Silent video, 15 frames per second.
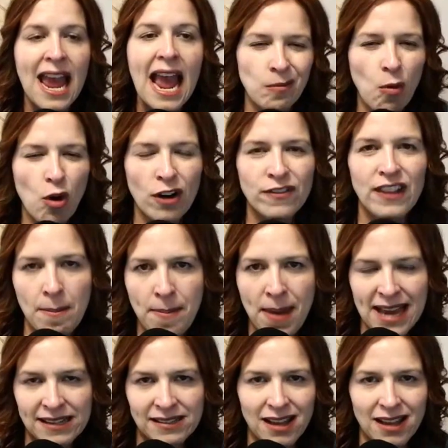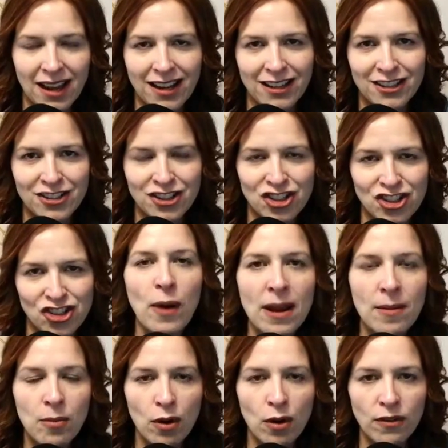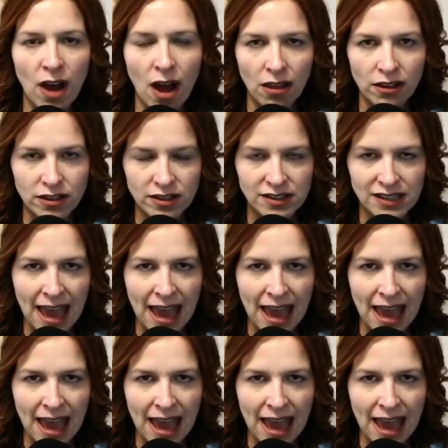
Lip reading: more of the basic rainbow colors.